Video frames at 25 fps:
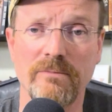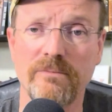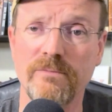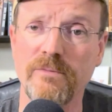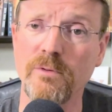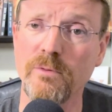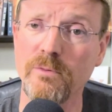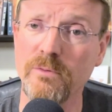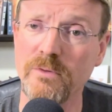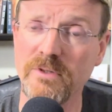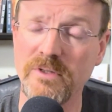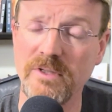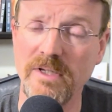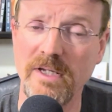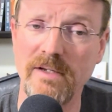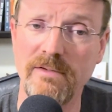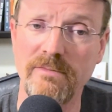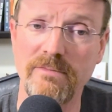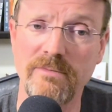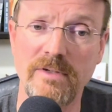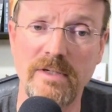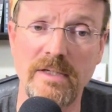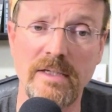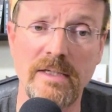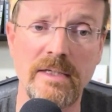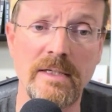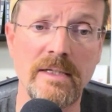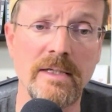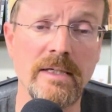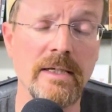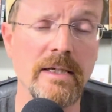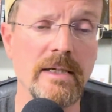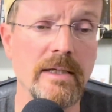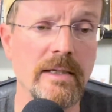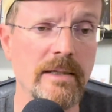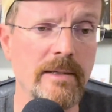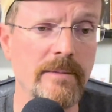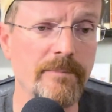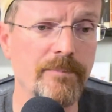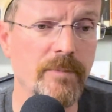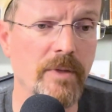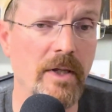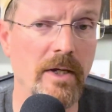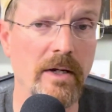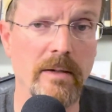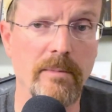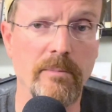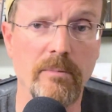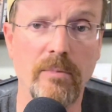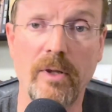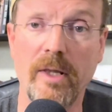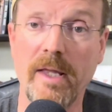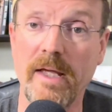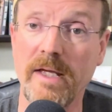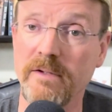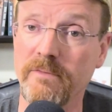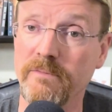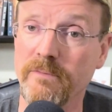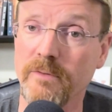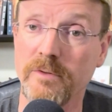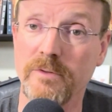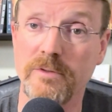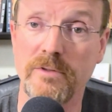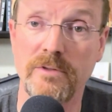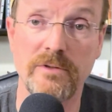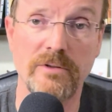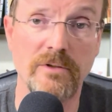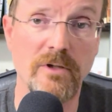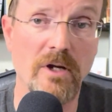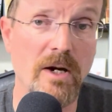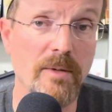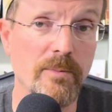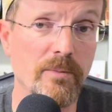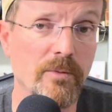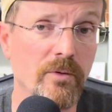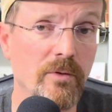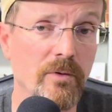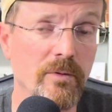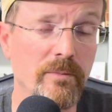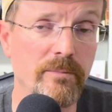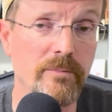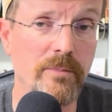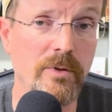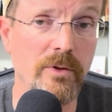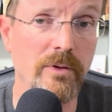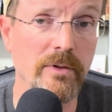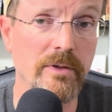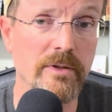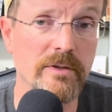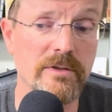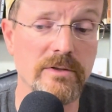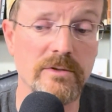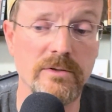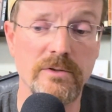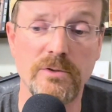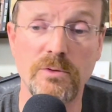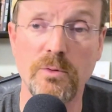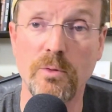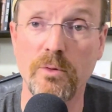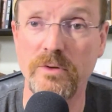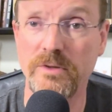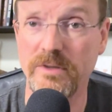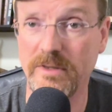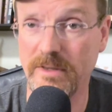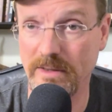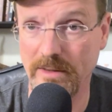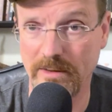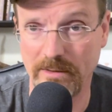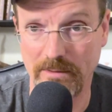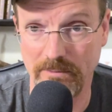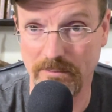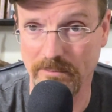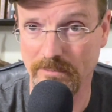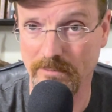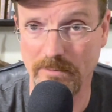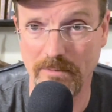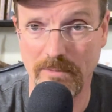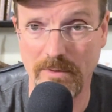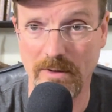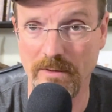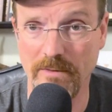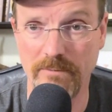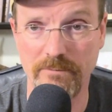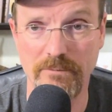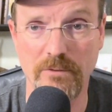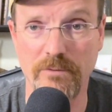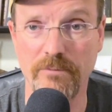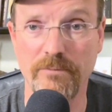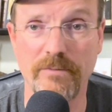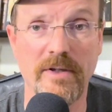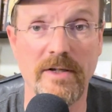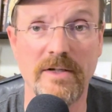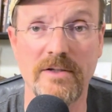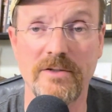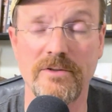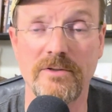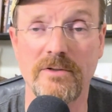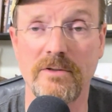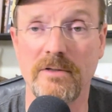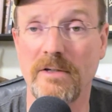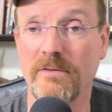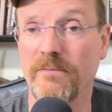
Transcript: food safety, lead versus copper on bullets, sourcing of your venison.